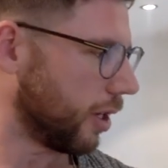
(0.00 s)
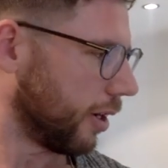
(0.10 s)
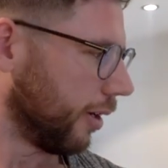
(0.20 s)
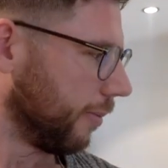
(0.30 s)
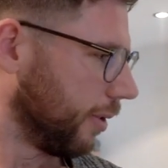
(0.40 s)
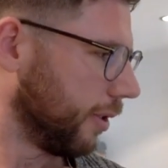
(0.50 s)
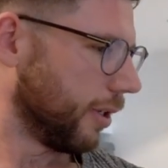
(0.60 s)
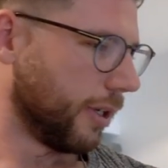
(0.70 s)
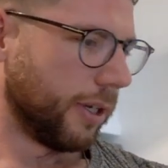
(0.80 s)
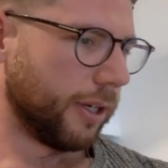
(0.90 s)
chin up.
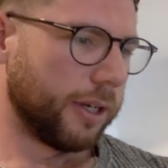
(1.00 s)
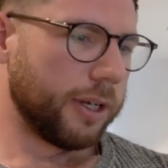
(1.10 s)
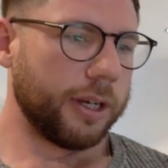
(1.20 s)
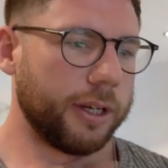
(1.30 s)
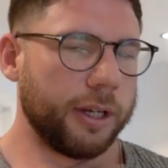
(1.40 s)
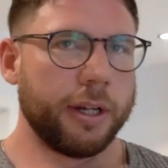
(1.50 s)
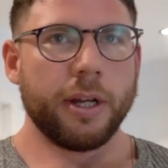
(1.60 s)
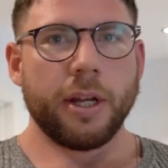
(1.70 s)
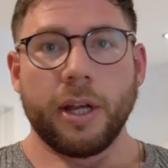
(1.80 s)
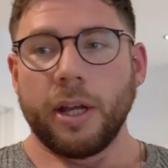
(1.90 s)
Insight, innit,
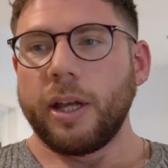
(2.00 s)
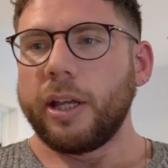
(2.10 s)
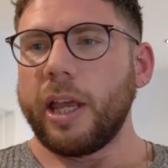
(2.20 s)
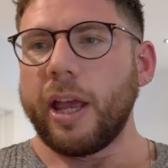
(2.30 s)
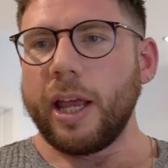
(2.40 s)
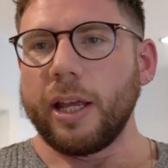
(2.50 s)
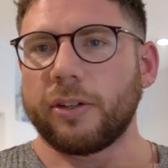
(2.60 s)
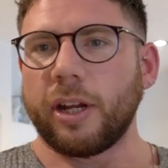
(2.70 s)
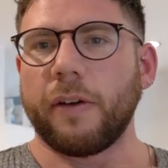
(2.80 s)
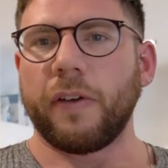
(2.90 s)
mate? Yeah, it
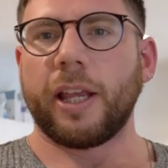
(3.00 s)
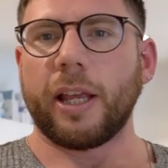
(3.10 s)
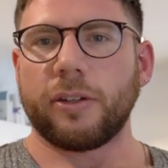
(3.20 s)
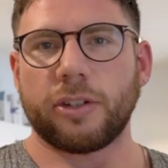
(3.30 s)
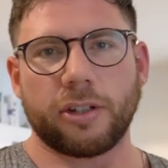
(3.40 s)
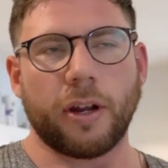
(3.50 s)
is. I think it's